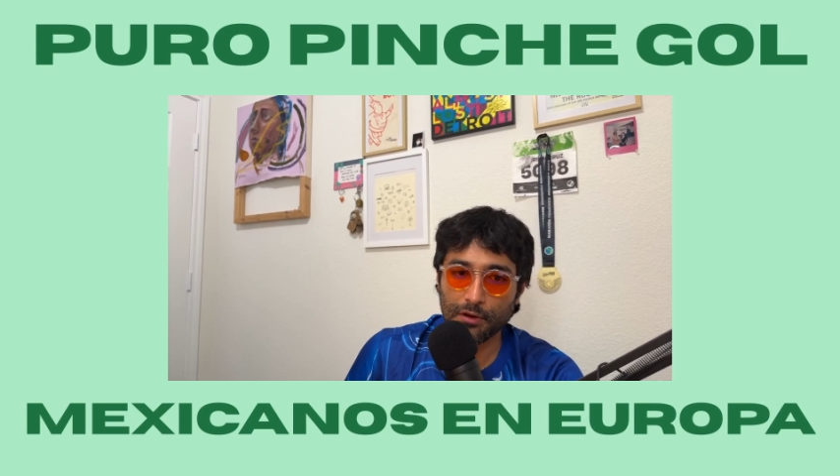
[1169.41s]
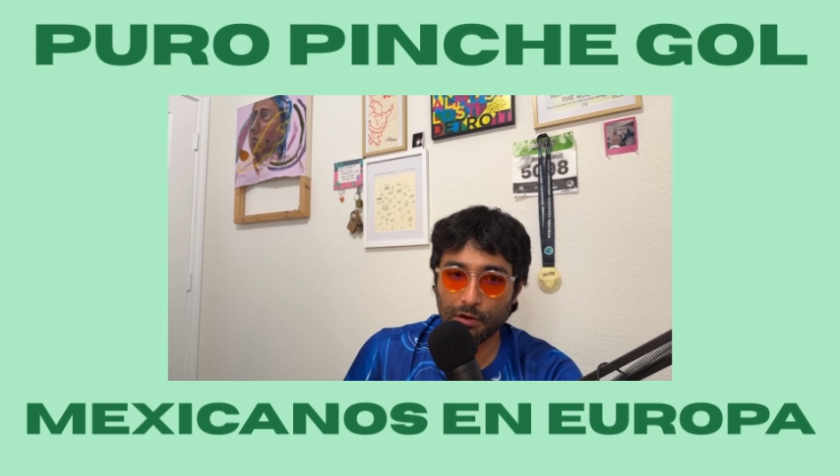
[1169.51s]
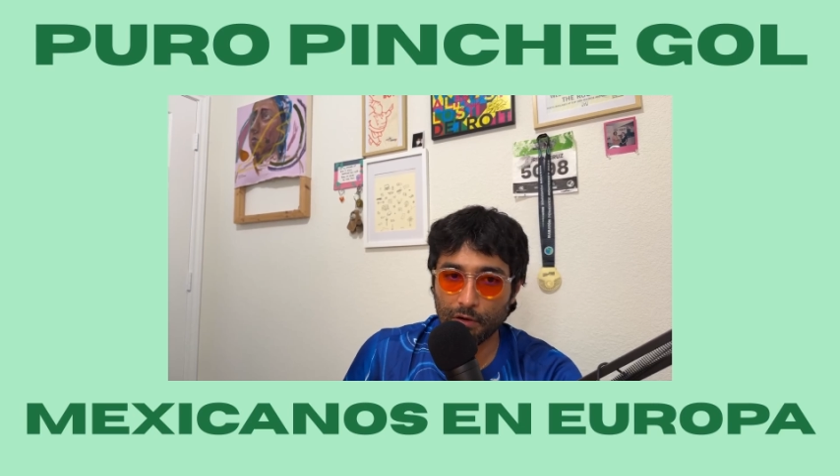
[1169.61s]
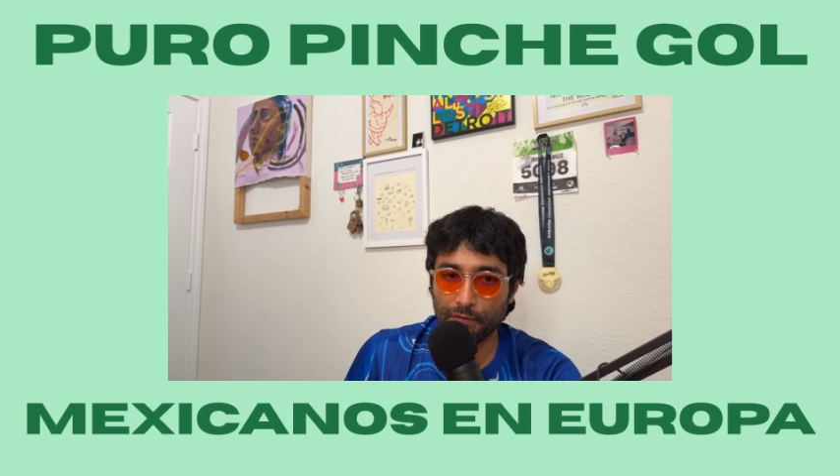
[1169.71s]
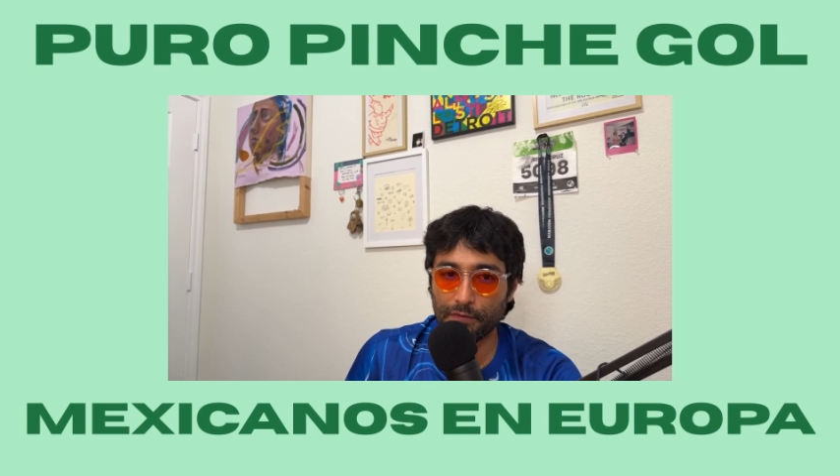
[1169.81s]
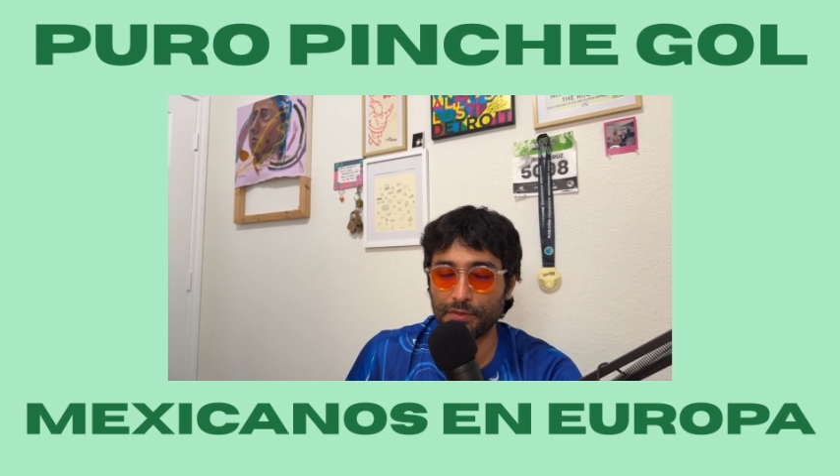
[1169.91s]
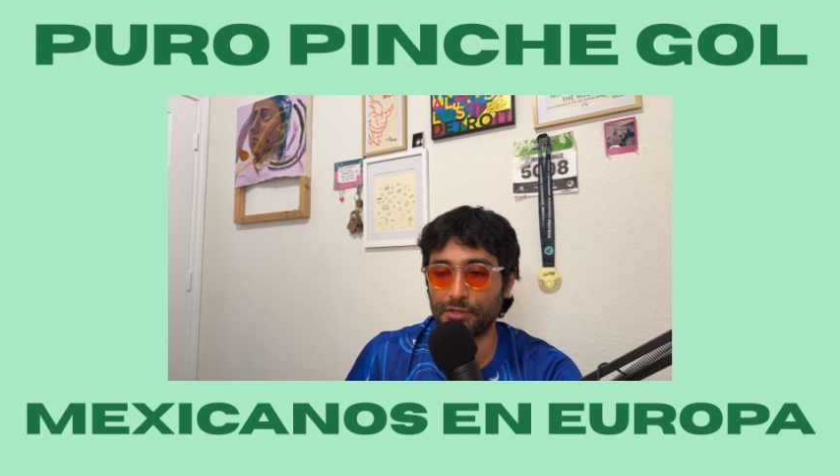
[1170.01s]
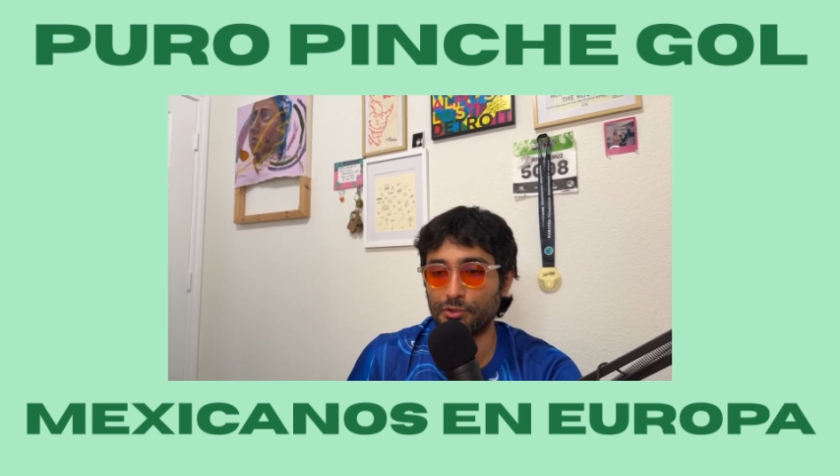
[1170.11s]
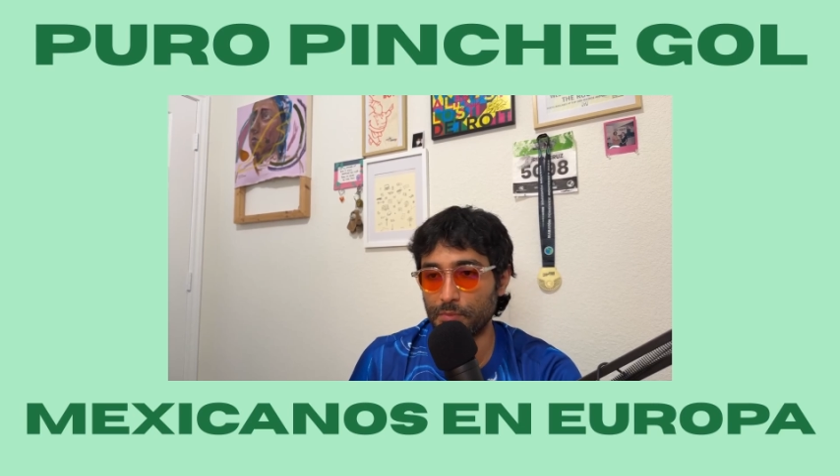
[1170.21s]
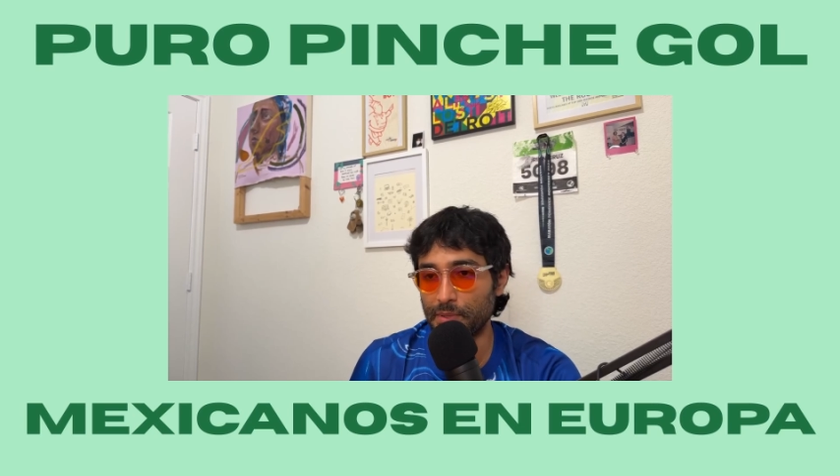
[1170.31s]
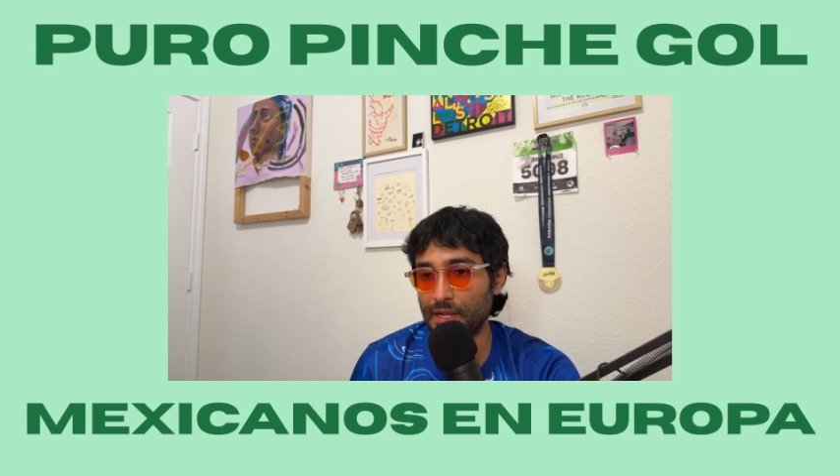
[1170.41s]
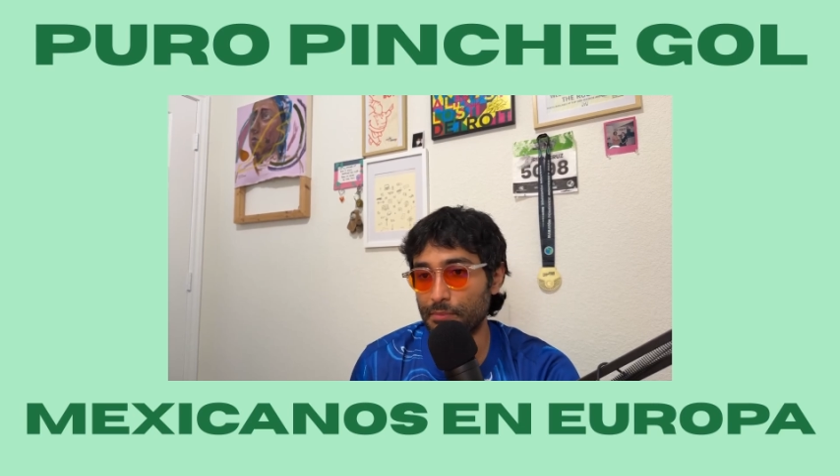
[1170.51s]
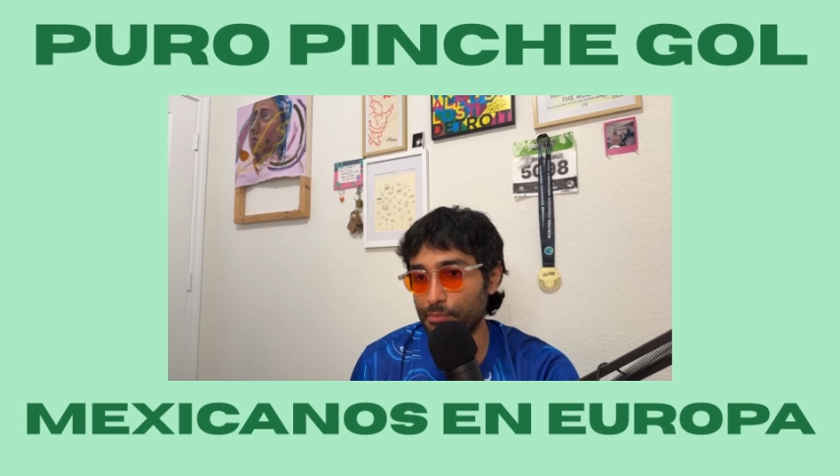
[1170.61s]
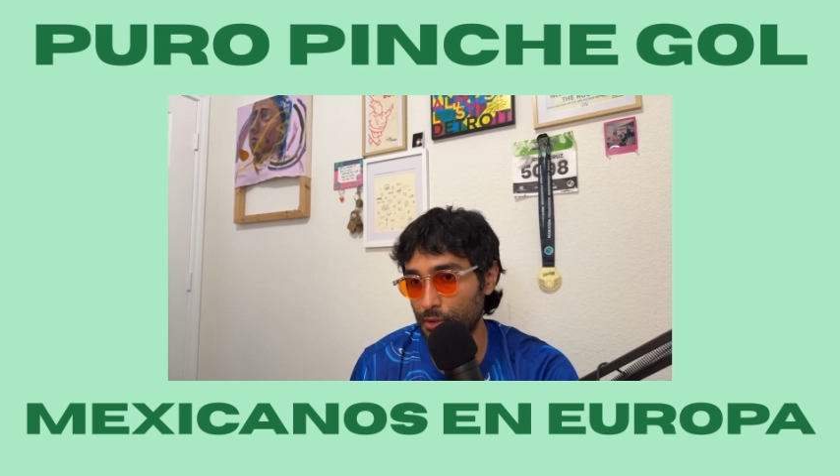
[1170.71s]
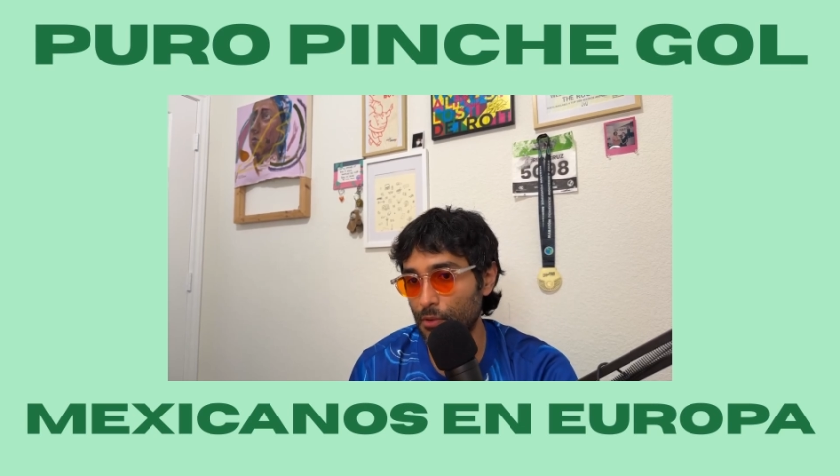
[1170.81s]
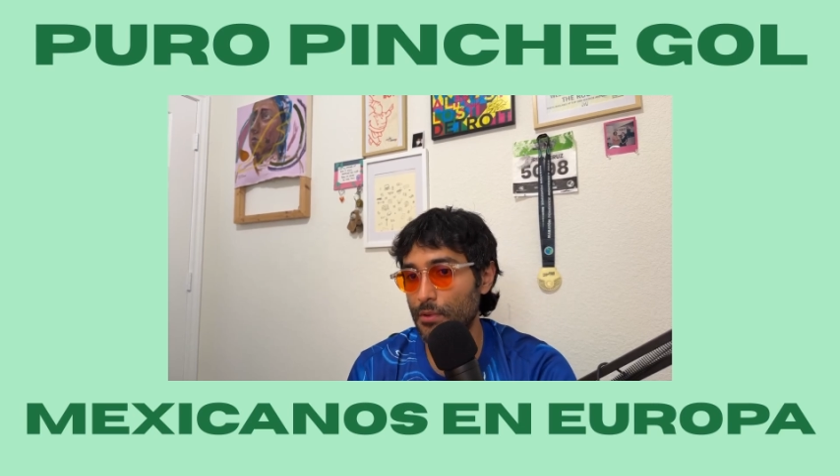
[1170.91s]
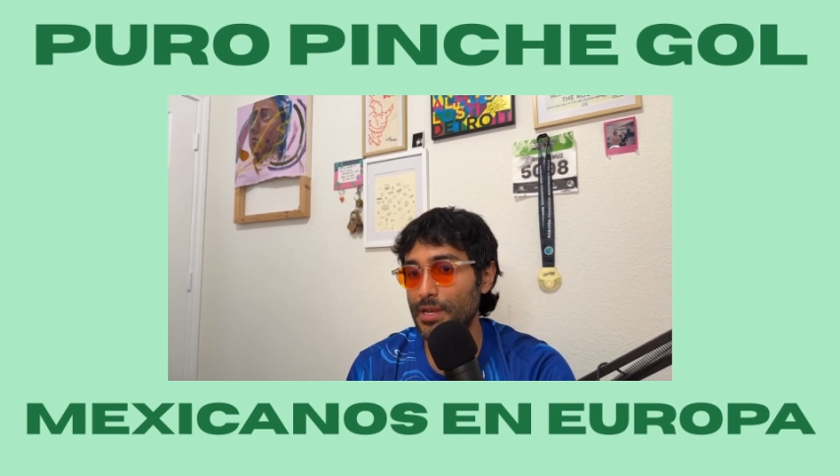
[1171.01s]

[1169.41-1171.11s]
of the Jupiler Pro